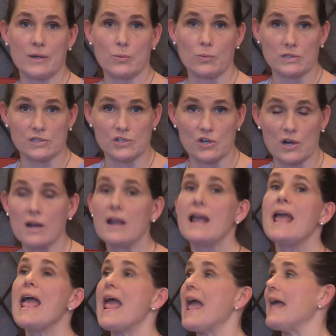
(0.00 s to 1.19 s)
in Worcester.
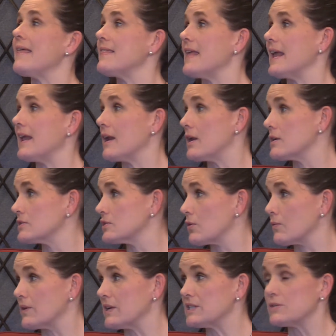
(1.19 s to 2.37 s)
And they can also
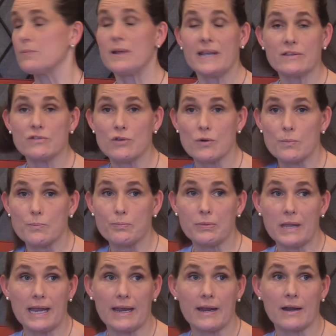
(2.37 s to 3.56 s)
reach me through
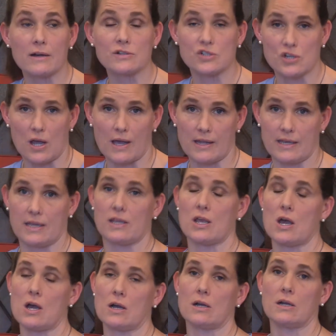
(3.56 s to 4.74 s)

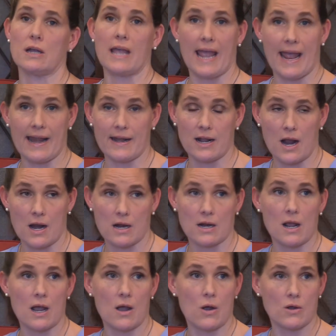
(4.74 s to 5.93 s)

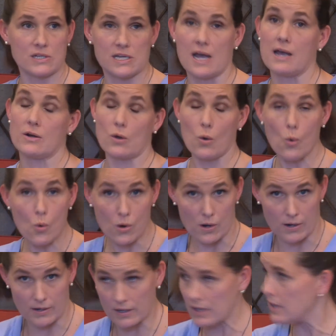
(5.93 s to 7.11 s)

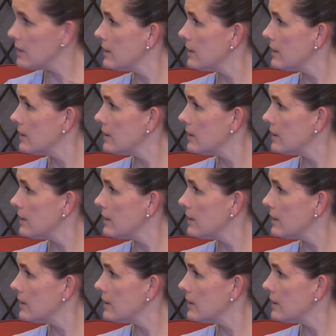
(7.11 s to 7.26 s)
blair.young@heart.org.